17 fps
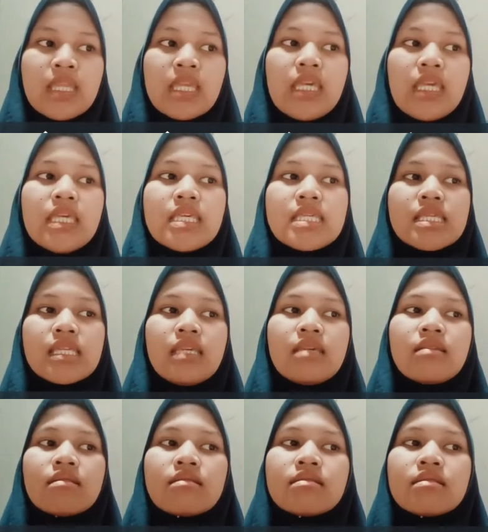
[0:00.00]
is
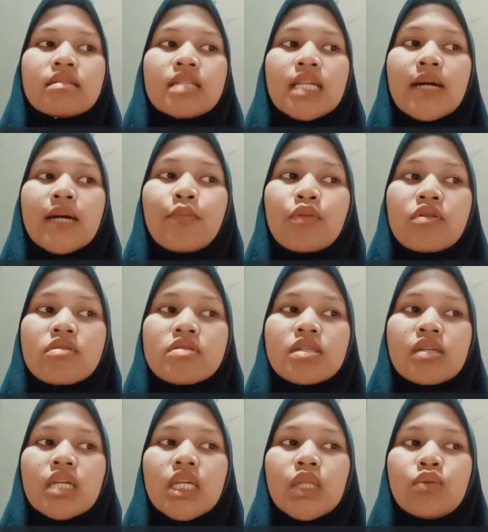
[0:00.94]
an
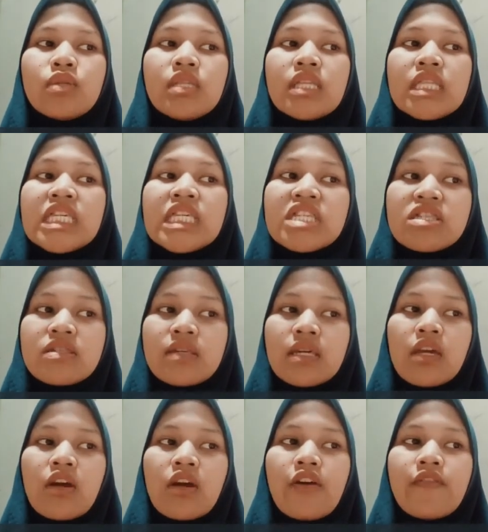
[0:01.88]
approach to the
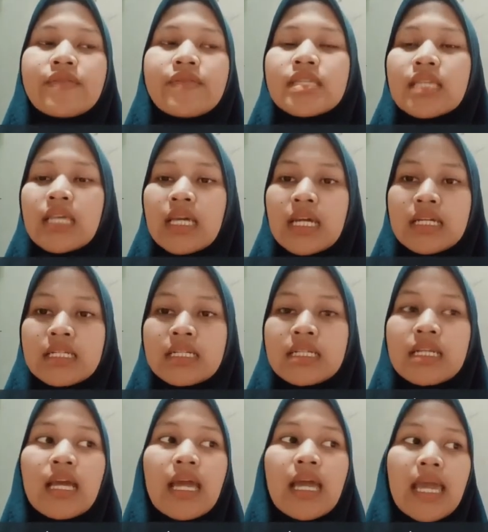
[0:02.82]
teaching of second
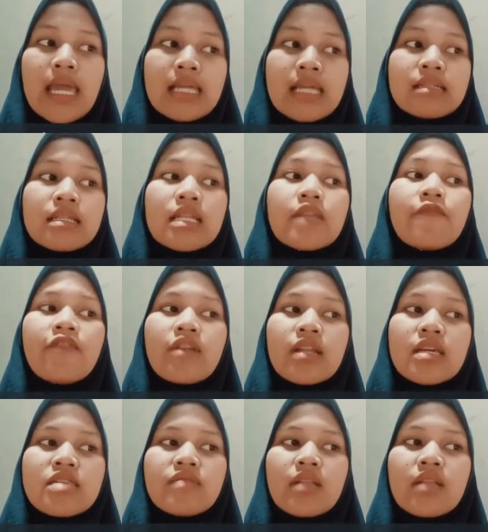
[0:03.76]
and
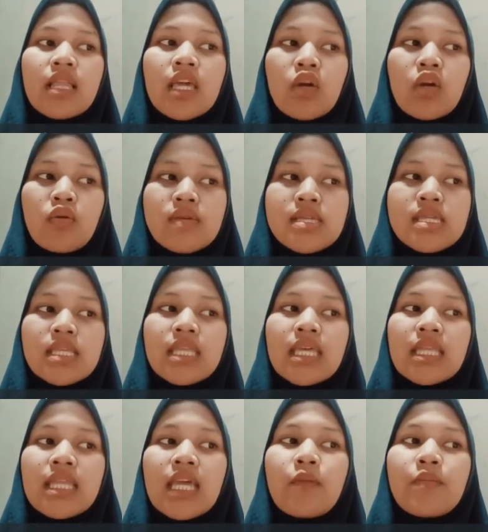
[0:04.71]
foreign language
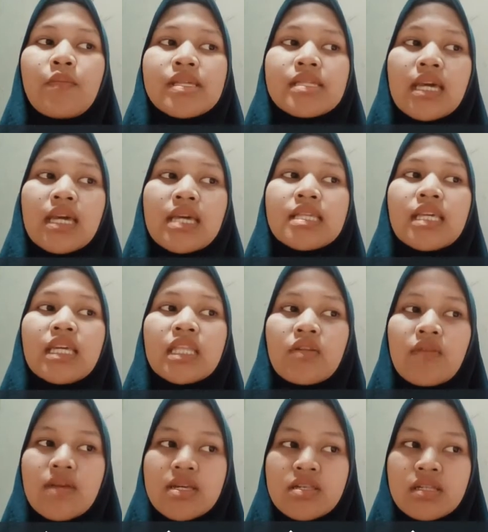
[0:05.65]
that emphasizes
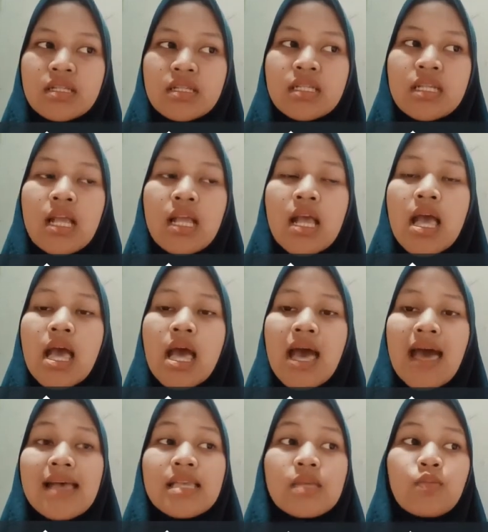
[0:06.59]
interaction
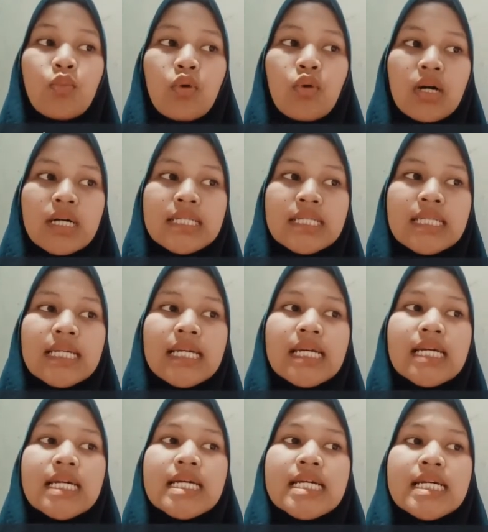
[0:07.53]
as both
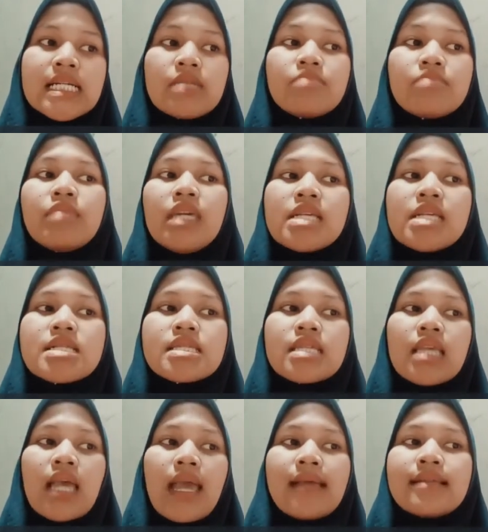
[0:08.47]
the means
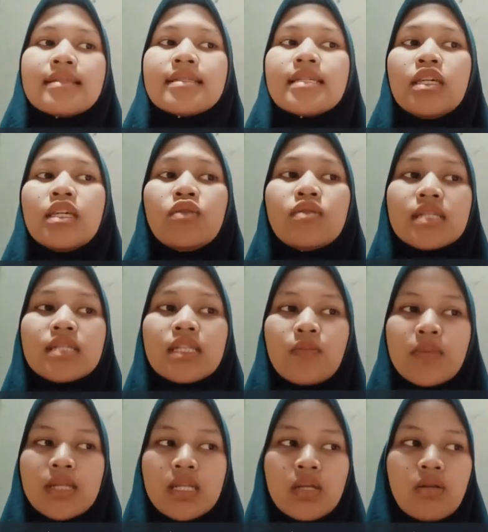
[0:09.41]
and the
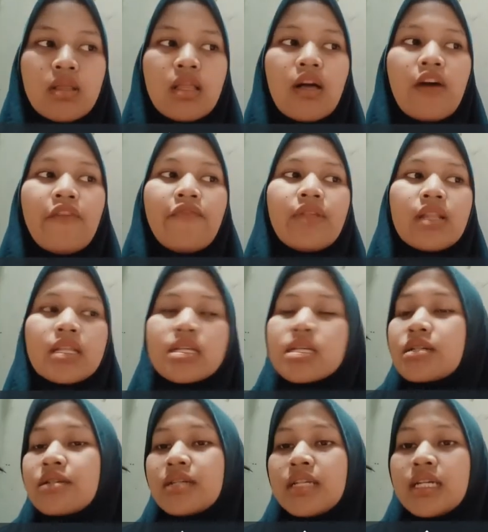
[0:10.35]
ultimate goal of
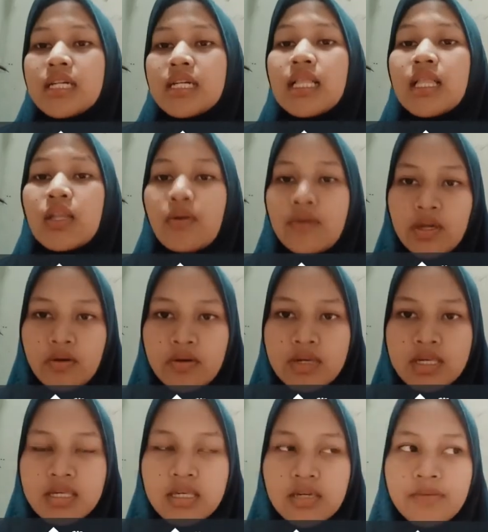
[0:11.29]
learning a
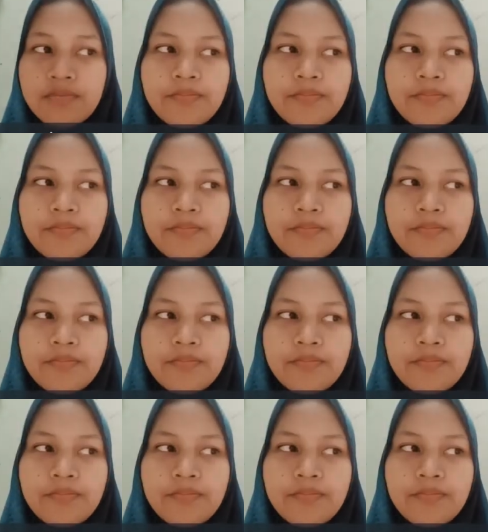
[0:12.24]
language.